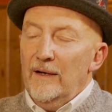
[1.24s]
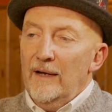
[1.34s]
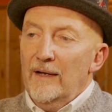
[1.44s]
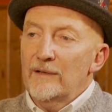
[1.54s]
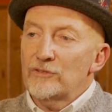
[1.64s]

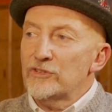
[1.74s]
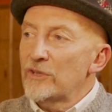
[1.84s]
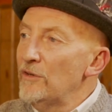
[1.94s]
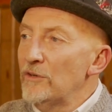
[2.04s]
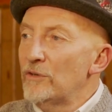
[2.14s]
and it was
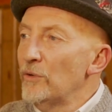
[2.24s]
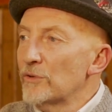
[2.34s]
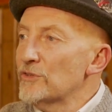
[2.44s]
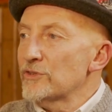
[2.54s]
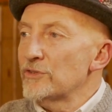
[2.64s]
so
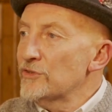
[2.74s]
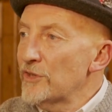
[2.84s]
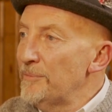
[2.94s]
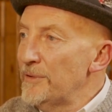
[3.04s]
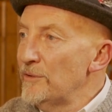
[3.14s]
gorgeous and
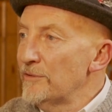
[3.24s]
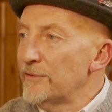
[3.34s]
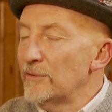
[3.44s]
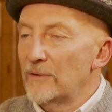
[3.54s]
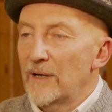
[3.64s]
so
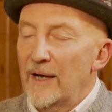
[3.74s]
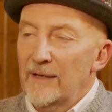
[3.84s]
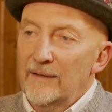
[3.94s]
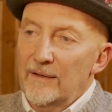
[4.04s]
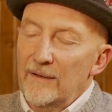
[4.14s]
beautiful.
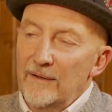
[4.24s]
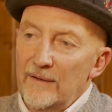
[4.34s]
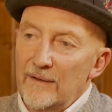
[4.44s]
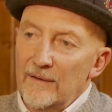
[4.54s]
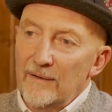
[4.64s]
And
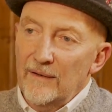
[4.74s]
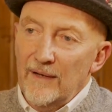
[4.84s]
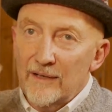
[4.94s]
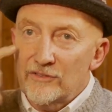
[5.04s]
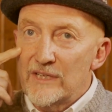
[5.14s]
I
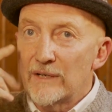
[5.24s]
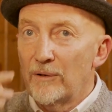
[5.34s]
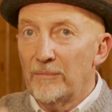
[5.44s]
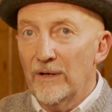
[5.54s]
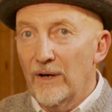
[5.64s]
had a tear
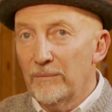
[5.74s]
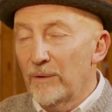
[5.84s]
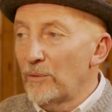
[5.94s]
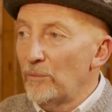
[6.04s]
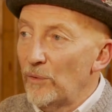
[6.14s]
on my eye. We
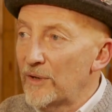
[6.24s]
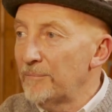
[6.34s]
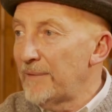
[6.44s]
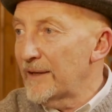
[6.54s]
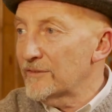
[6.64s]
were
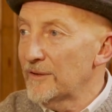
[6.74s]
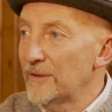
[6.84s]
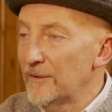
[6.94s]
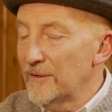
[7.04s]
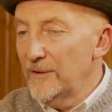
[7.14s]
walking back to
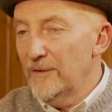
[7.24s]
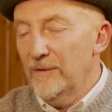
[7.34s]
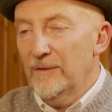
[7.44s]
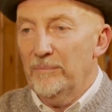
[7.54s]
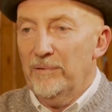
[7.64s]
the,
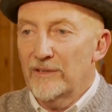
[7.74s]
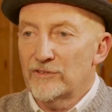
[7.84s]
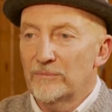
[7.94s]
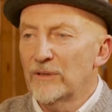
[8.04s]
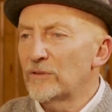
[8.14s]
the, the
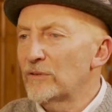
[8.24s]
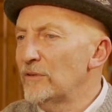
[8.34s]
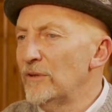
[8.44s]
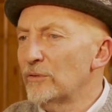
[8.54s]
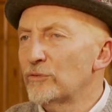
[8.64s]
place and my
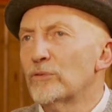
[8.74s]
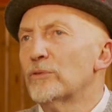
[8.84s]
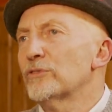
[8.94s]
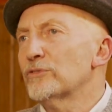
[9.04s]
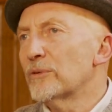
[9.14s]
little
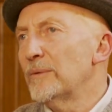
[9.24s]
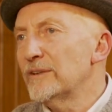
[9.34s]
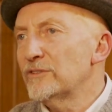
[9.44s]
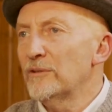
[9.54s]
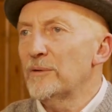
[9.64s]
daughter sort of
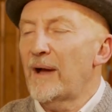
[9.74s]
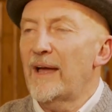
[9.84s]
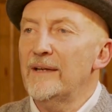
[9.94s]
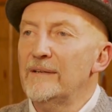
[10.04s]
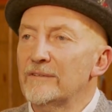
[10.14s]
went, she's only about
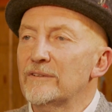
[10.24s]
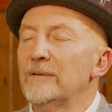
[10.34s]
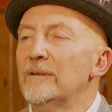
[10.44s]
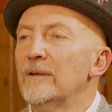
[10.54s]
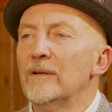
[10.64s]
eight, and she
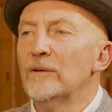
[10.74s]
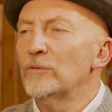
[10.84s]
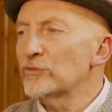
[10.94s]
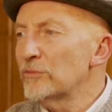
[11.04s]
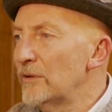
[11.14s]
went,
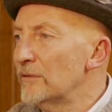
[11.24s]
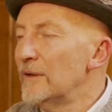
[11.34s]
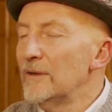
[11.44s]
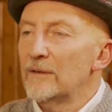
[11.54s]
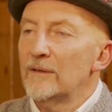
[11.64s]
what's wrong?
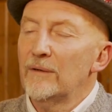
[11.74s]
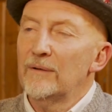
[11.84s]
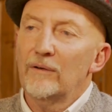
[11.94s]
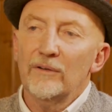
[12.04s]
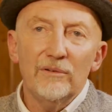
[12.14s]
I
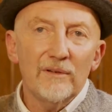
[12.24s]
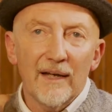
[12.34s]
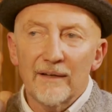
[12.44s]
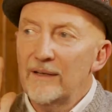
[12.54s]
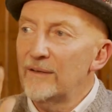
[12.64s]
went, oh, you
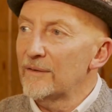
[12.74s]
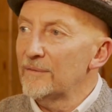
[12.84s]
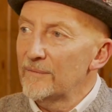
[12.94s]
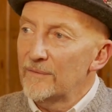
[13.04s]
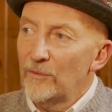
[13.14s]
can't hear
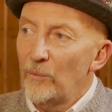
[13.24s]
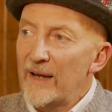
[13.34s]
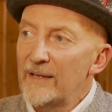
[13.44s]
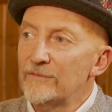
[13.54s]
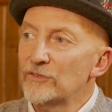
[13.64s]
the, the
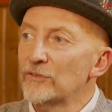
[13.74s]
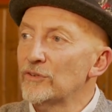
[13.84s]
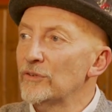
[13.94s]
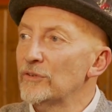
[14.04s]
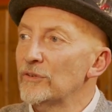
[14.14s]
waves on the,